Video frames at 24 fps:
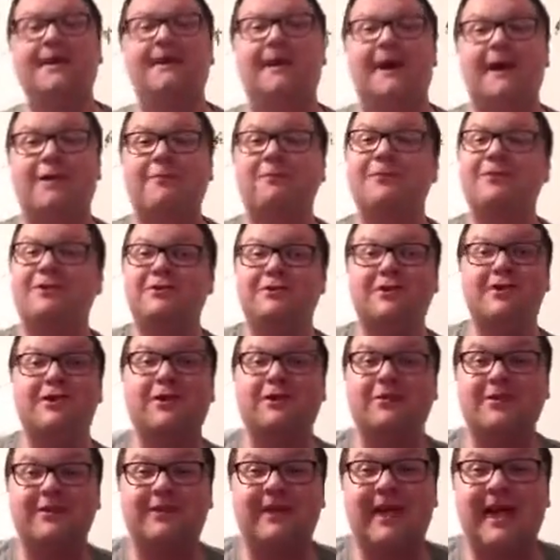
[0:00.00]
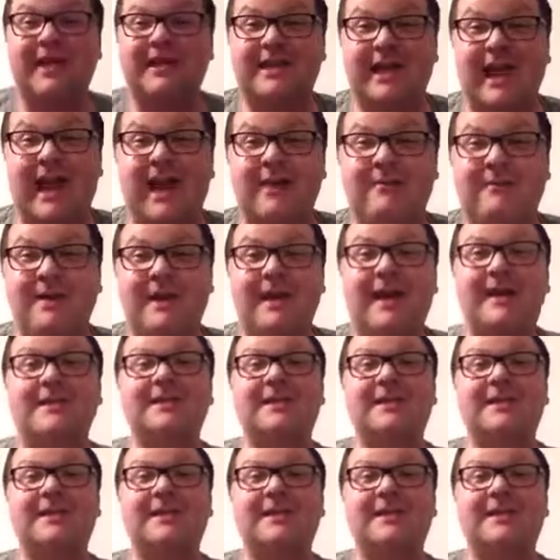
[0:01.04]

I don't usually go into that tirade.